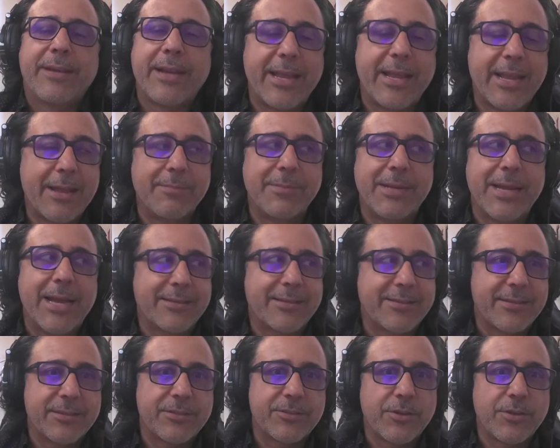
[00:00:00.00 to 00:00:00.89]
I am
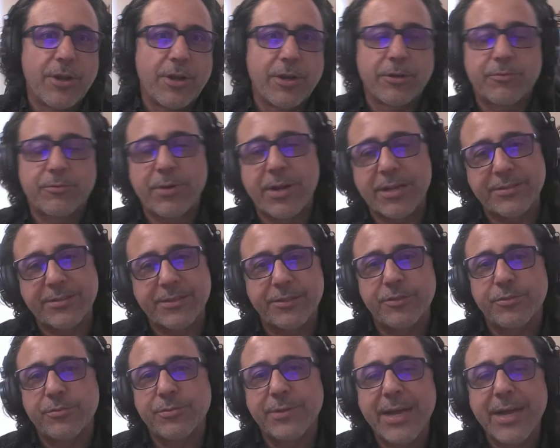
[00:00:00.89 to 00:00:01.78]
licensed all across the
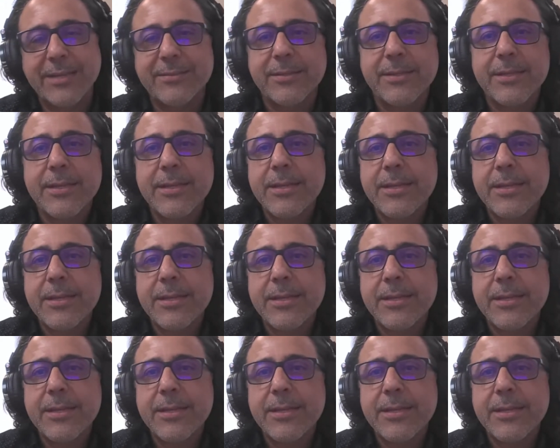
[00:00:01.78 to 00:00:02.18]
U.S.,